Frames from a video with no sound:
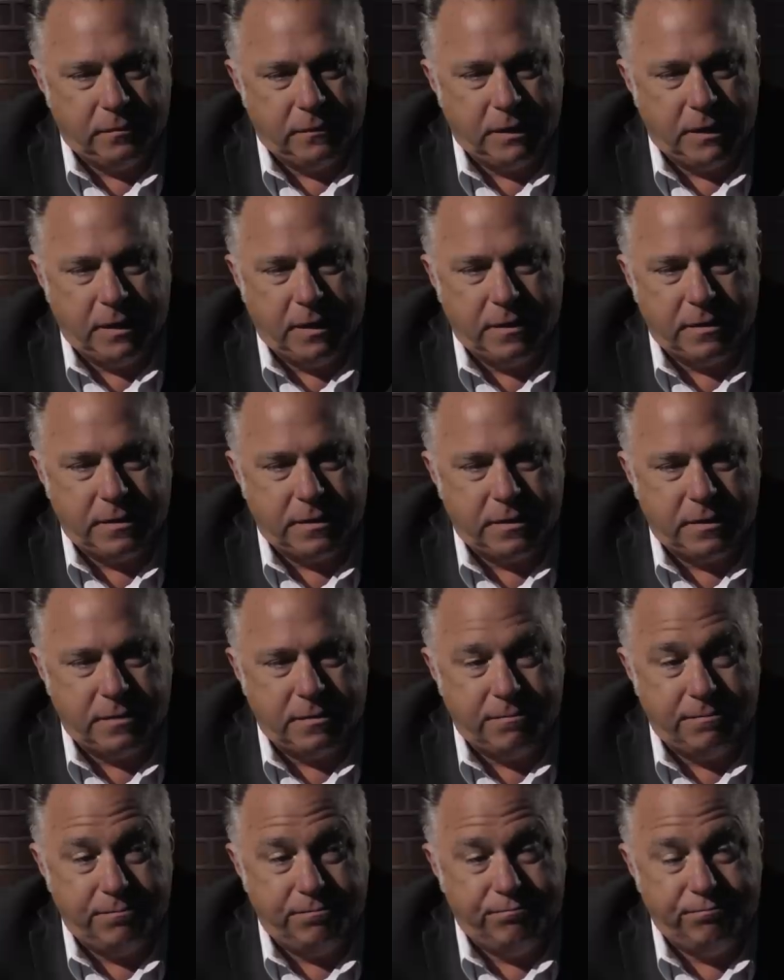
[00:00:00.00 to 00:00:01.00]

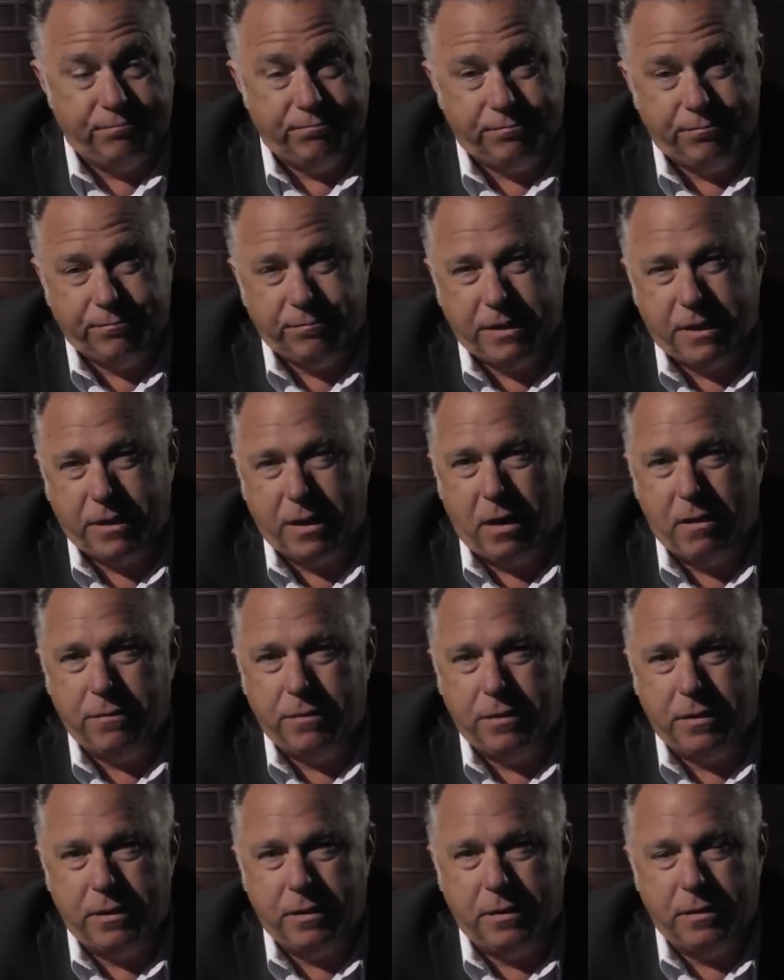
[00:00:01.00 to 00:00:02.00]
That's the
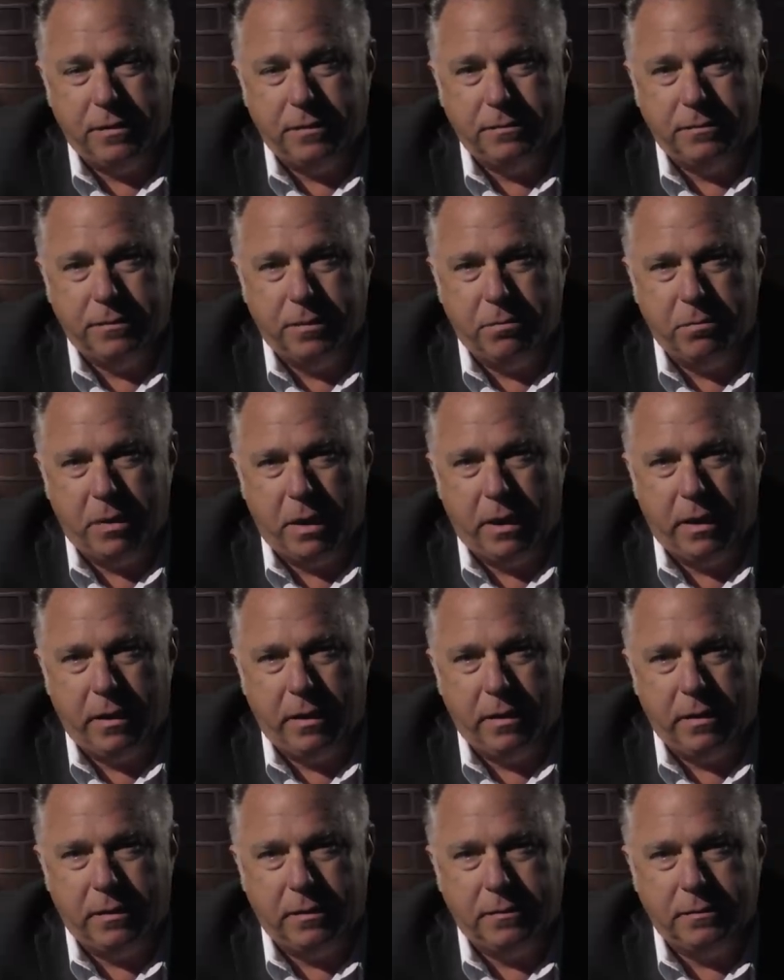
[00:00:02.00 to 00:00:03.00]
governor, the
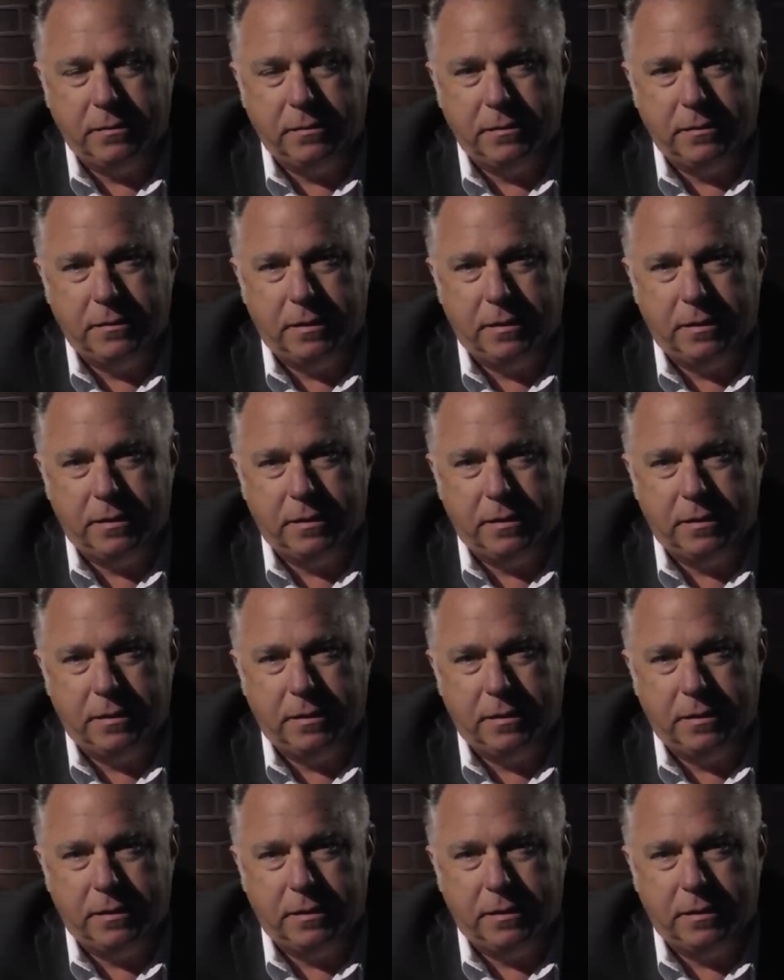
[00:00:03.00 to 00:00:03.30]
mayor,